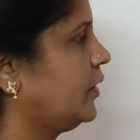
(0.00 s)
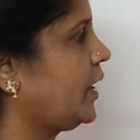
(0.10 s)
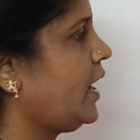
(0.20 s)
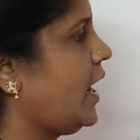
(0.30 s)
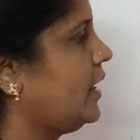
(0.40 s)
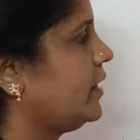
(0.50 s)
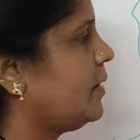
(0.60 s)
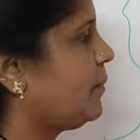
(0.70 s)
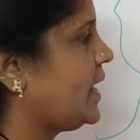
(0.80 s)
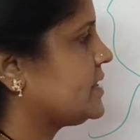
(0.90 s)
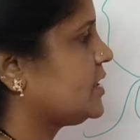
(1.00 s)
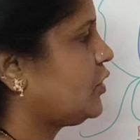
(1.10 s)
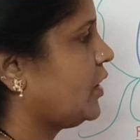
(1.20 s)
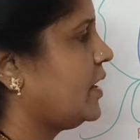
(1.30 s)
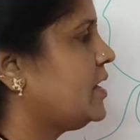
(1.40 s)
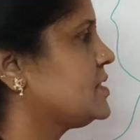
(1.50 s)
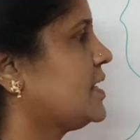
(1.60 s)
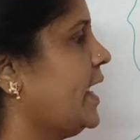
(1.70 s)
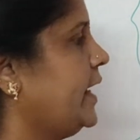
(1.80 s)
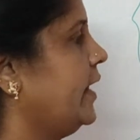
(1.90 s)
okay, and then place it on a
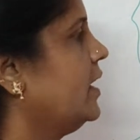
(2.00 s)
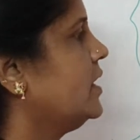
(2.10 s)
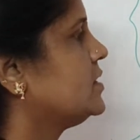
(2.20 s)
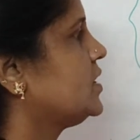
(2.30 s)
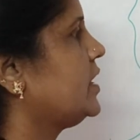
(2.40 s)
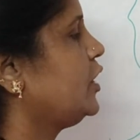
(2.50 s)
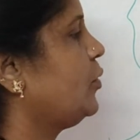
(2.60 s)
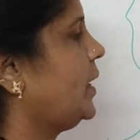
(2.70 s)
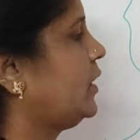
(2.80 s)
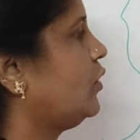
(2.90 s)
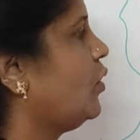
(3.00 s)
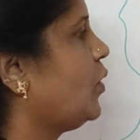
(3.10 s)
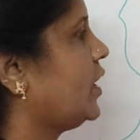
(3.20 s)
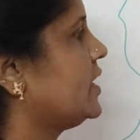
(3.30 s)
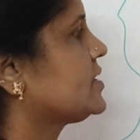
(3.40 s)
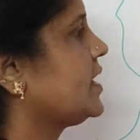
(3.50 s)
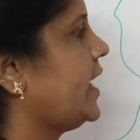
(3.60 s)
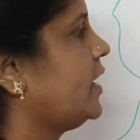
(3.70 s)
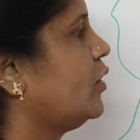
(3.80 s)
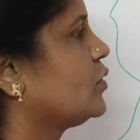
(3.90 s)
slide. Children, you might know what a
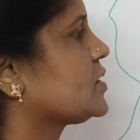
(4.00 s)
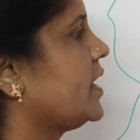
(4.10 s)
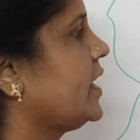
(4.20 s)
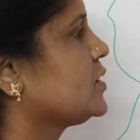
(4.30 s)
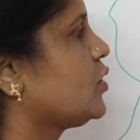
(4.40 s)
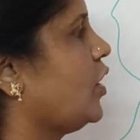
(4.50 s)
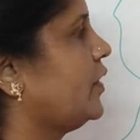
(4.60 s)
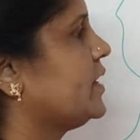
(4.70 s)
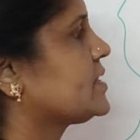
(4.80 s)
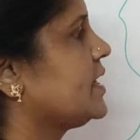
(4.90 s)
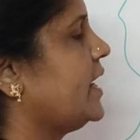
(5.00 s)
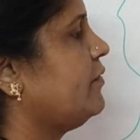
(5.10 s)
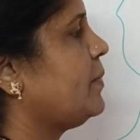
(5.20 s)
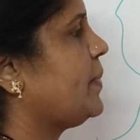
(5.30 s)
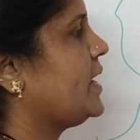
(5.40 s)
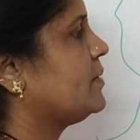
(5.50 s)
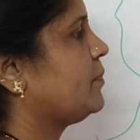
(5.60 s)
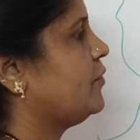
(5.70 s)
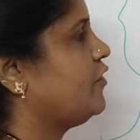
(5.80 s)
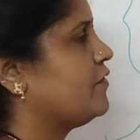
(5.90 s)
slide looks like. So on the slide
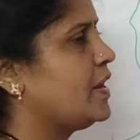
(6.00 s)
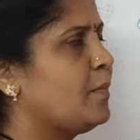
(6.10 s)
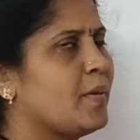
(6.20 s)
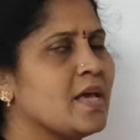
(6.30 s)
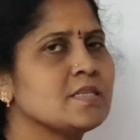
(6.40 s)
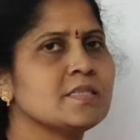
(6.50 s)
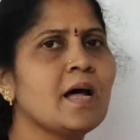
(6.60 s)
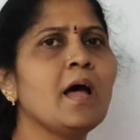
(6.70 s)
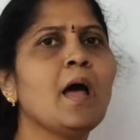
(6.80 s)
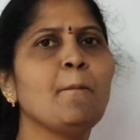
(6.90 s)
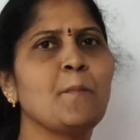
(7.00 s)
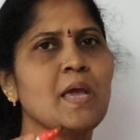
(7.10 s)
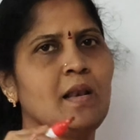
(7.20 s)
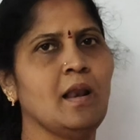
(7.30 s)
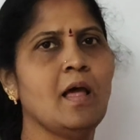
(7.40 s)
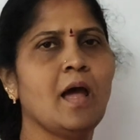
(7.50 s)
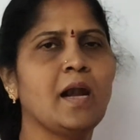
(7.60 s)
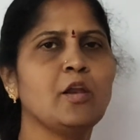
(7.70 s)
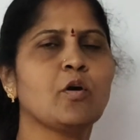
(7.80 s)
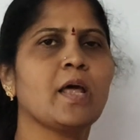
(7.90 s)
we will place the peel
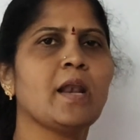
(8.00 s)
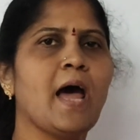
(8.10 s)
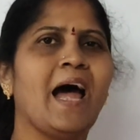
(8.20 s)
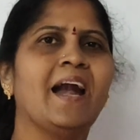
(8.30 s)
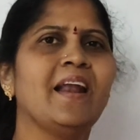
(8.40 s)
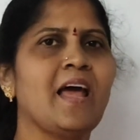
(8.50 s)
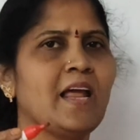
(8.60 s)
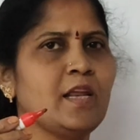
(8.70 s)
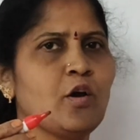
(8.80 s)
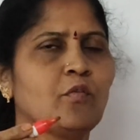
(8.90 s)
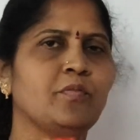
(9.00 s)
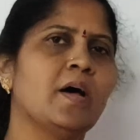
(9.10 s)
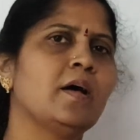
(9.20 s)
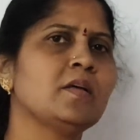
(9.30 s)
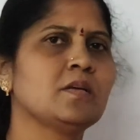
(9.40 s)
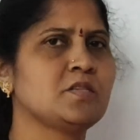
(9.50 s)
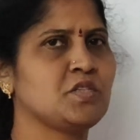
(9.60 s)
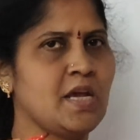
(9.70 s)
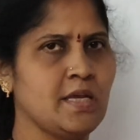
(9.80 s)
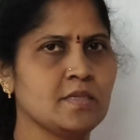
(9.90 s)
and you can add any of the
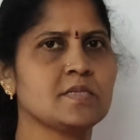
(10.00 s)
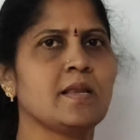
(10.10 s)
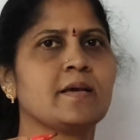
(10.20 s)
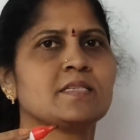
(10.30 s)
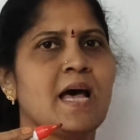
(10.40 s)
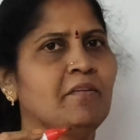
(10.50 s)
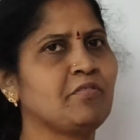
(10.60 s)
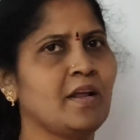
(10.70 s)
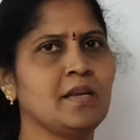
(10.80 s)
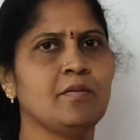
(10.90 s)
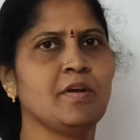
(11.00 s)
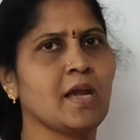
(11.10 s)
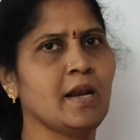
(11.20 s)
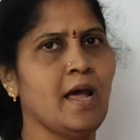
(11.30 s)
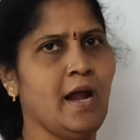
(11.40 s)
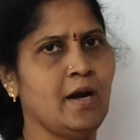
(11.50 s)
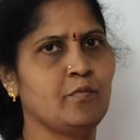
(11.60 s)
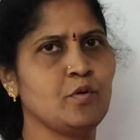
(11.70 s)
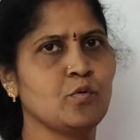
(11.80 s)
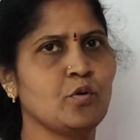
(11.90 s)
stains like saffron in, we can
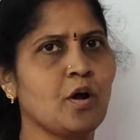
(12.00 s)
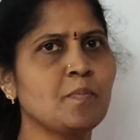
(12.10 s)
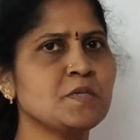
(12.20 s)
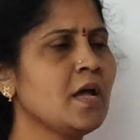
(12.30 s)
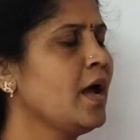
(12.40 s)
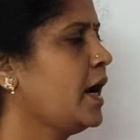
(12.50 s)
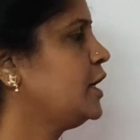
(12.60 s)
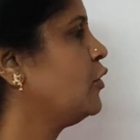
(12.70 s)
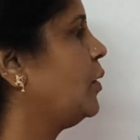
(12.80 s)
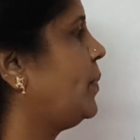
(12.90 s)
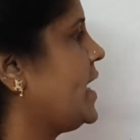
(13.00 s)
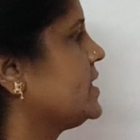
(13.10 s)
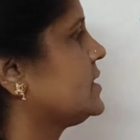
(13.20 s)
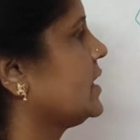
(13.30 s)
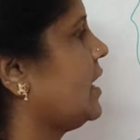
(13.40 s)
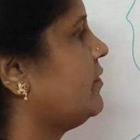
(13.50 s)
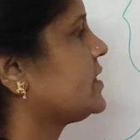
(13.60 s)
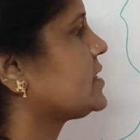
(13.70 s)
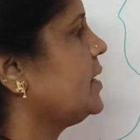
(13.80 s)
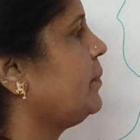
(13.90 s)
add few drops and you will place the
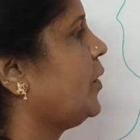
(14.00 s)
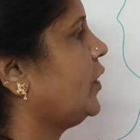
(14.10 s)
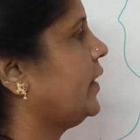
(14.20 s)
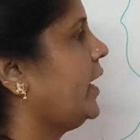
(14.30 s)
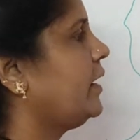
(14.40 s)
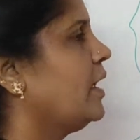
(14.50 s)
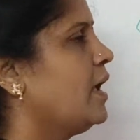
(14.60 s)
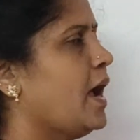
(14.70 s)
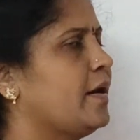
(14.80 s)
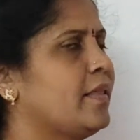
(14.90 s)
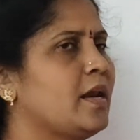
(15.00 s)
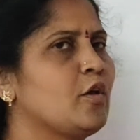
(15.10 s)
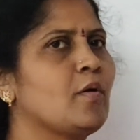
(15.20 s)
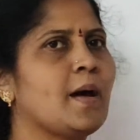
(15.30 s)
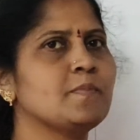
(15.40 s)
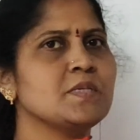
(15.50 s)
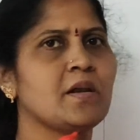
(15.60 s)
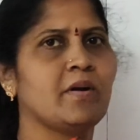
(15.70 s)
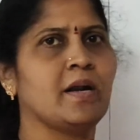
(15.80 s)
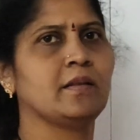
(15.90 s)
cover slip on that and then you will
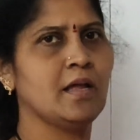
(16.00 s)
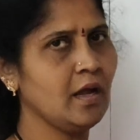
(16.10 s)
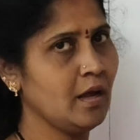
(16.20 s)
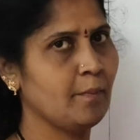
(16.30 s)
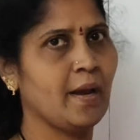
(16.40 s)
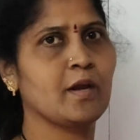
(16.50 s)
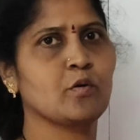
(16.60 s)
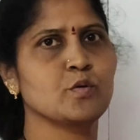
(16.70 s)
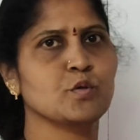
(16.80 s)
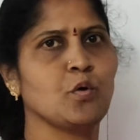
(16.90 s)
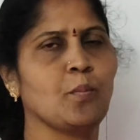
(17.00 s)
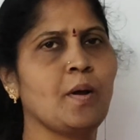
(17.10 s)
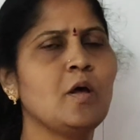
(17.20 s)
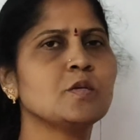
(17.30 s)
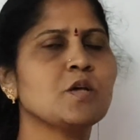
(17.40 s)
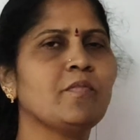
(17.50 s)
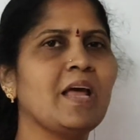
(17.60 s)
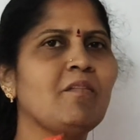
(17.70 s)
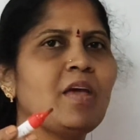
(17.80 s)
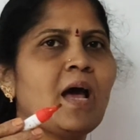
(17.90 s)
observe under the microscope. So
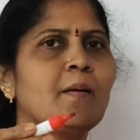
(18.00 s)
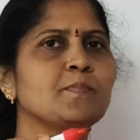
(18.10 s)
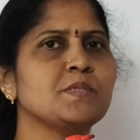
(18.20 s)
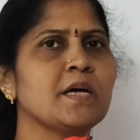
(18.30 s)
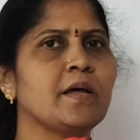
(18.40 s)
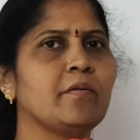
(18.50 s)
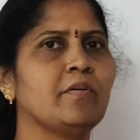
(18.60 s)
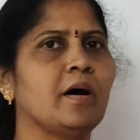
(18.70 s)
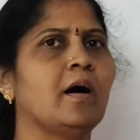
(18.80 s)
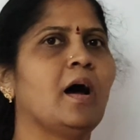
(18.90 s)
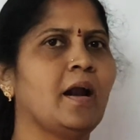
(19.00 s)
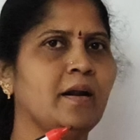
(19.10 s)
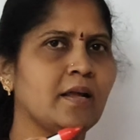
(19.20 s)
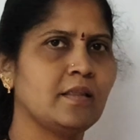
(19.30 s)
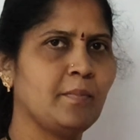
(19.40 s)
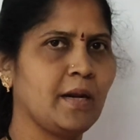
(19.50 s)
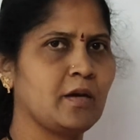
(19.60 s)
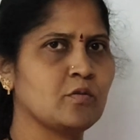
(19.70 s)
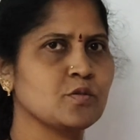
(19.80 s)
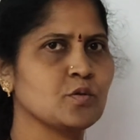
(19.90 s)
when we observe under the
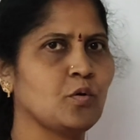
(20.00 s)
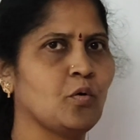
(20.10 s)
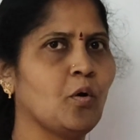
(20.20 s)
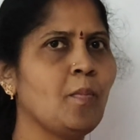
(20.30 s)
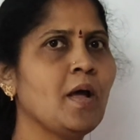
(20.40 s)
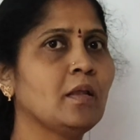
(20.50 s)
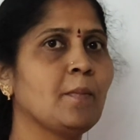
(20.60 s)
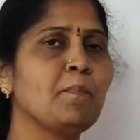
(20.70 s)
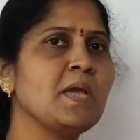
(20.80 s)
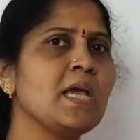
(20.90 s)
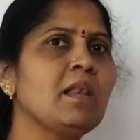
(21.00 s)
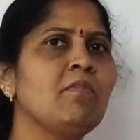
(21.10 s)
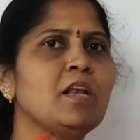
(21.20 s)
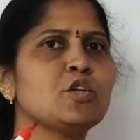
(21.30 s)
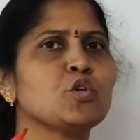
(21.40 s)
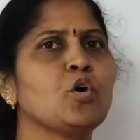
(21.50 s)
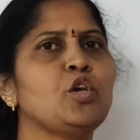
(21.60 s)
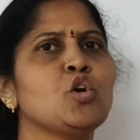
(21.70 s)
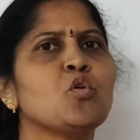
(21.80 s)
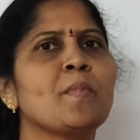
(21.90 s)
microscope, the peel will show
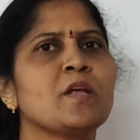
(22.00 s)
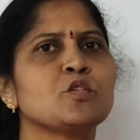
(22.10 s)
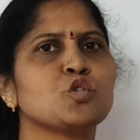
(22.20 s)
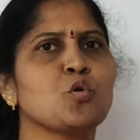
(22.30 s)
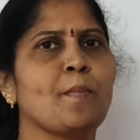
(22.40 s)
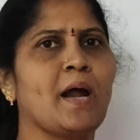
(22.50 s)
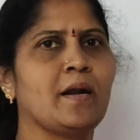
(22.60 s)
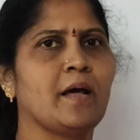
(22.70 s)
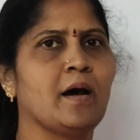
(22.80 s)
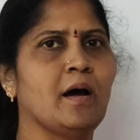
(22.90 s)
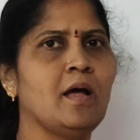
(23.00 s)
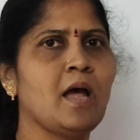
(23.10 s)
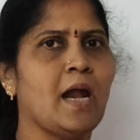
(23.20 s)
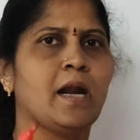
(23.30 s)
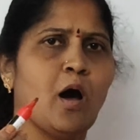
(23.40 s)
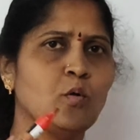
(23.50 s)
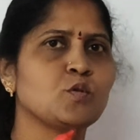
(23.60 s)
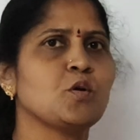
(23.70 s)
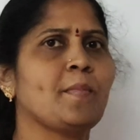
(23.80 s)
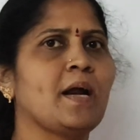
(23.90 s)
numerous stomata, and
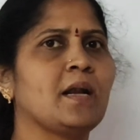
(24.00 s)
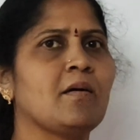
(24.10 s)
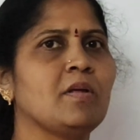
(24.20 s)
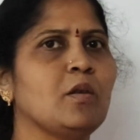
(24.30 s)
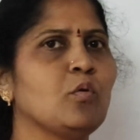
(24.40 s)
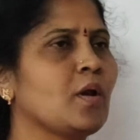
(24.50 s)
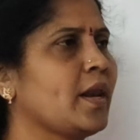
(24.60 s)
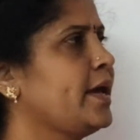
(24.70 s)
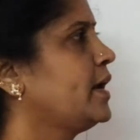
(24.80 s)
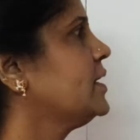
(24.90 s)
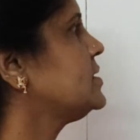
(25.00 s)
how stomata will look like